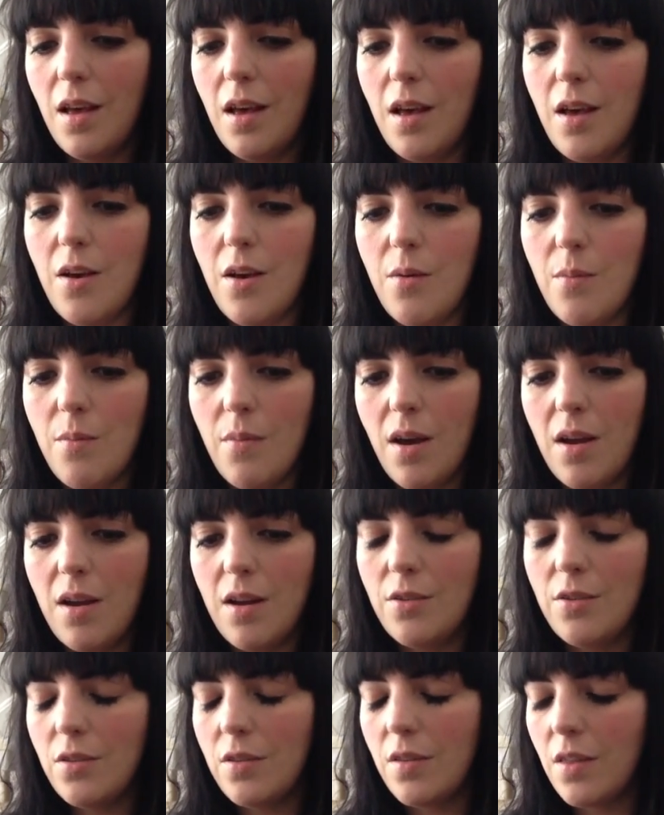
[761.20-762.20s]
And
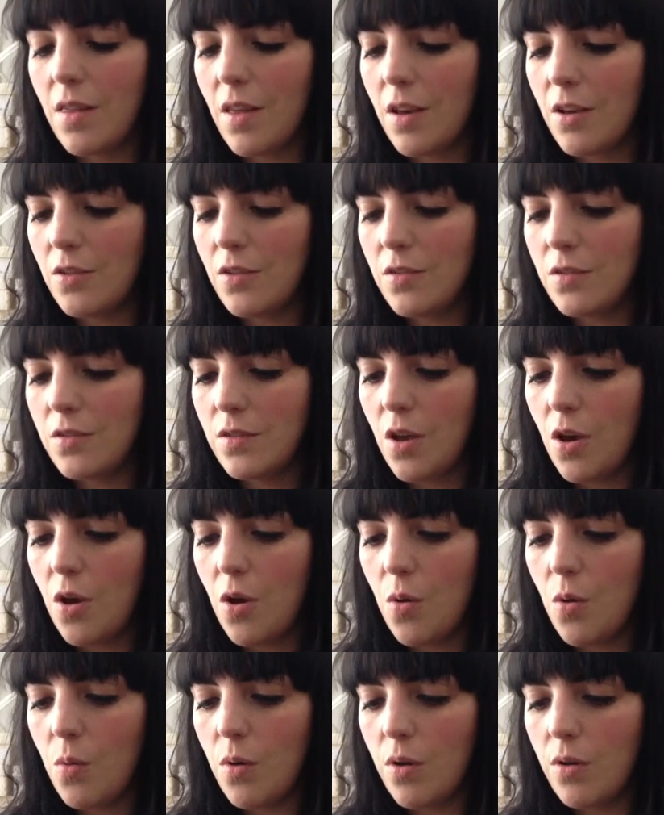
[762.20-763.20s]
I just think that is
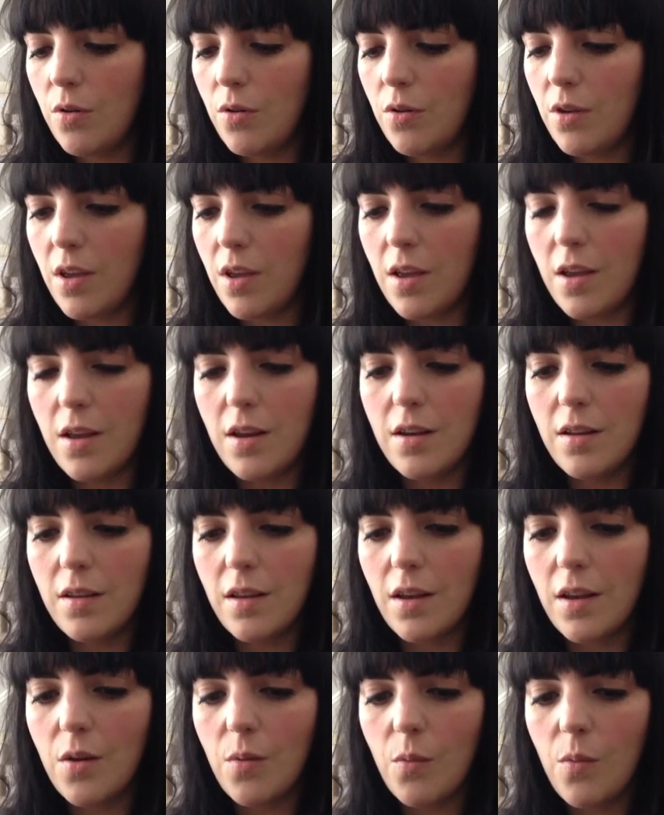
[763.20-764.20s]
so annoying.
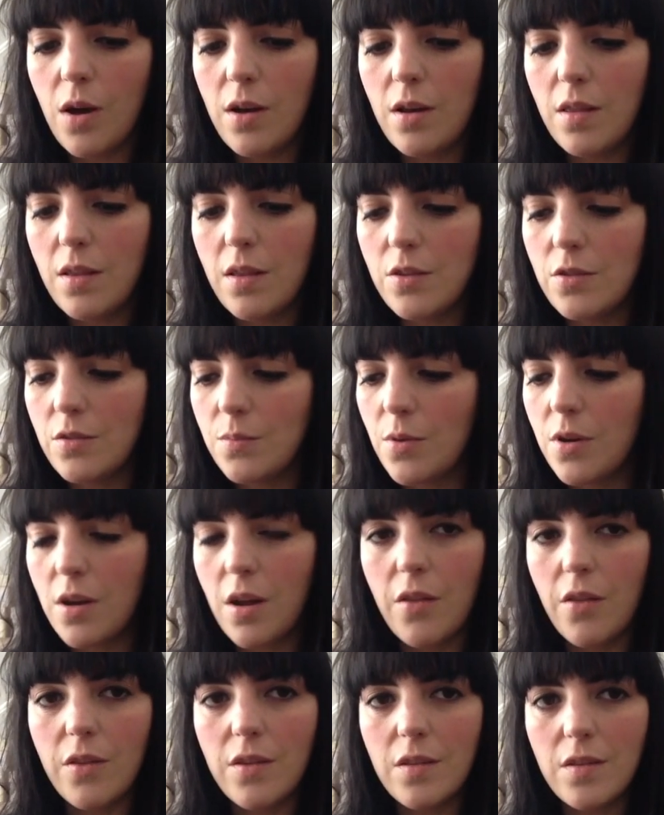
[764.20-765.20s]
Like, why didn't they just put
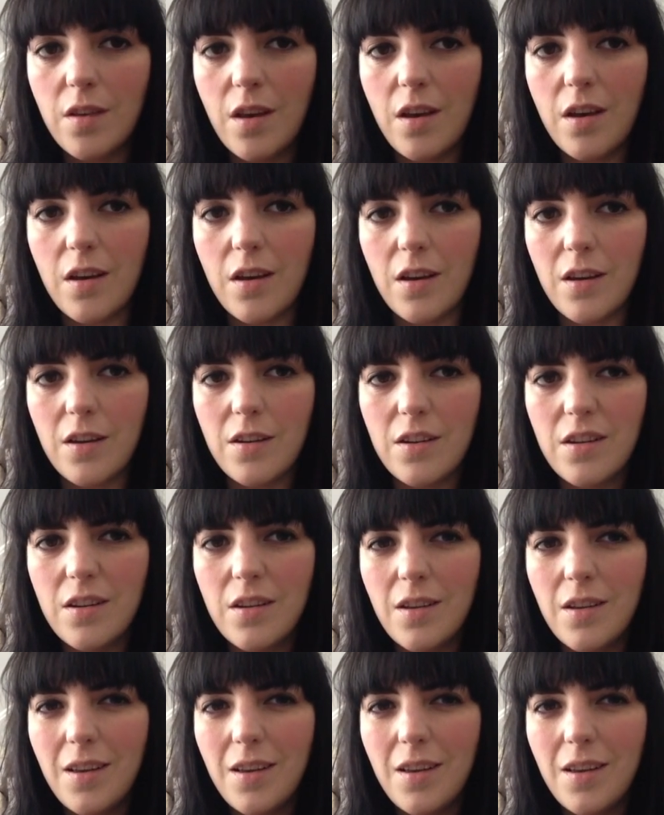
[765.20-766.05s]
it on the side?